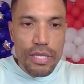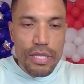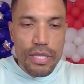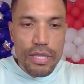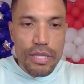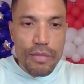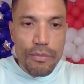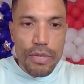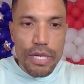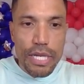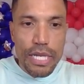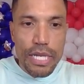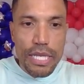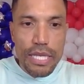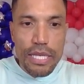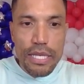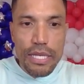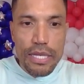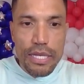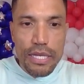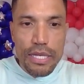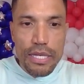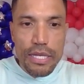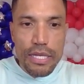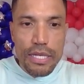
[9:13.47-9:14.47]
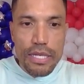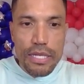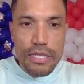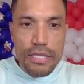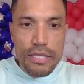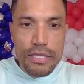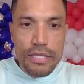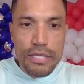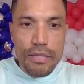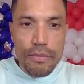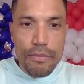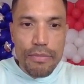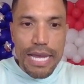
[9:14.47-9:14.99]
the money
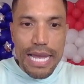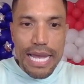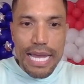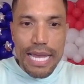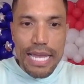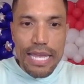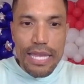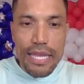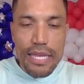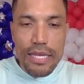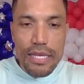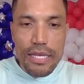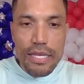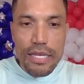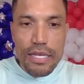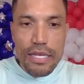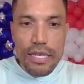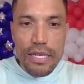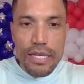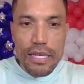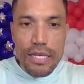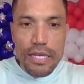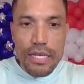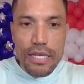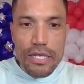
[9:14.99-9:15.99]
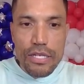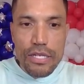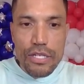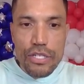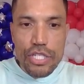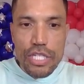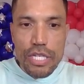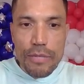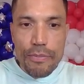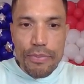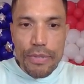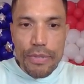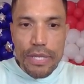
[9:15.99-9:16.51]
to buy
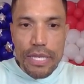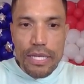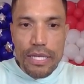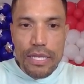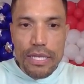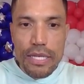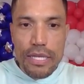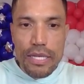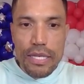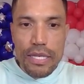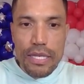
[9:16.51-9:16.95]
shipping,